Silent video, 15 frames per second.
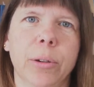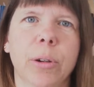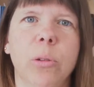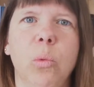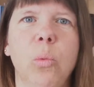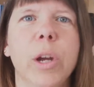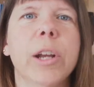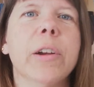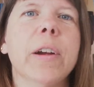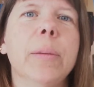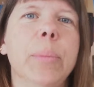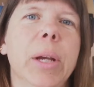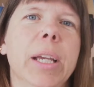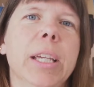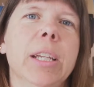Or where
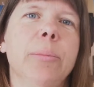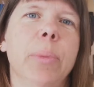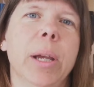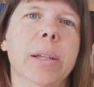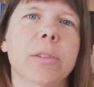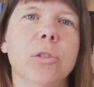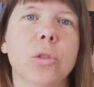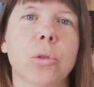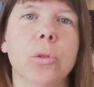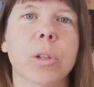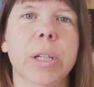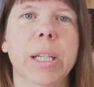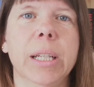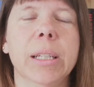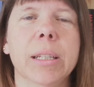am I in my
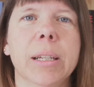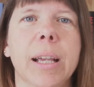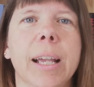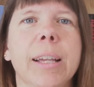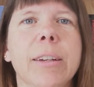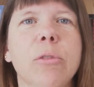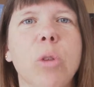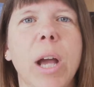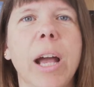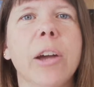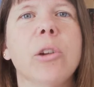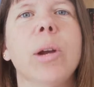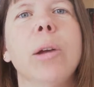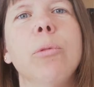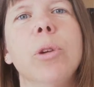story and
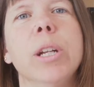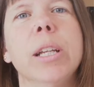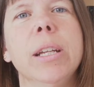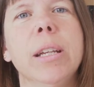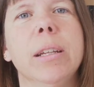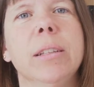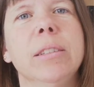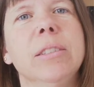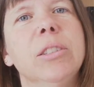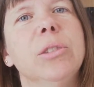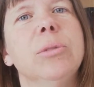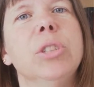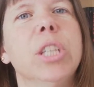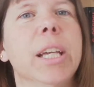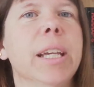how do I want it
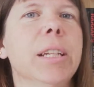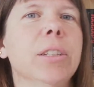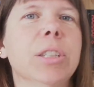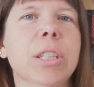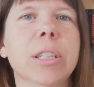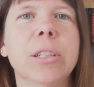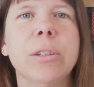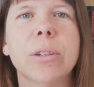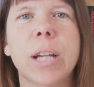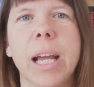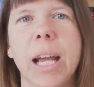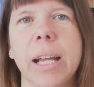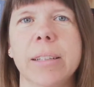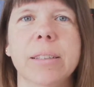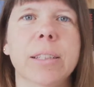to change it or
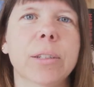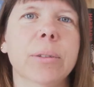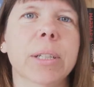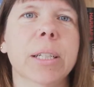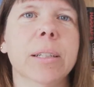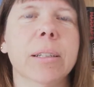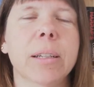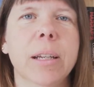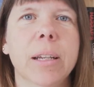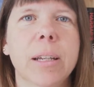add to it?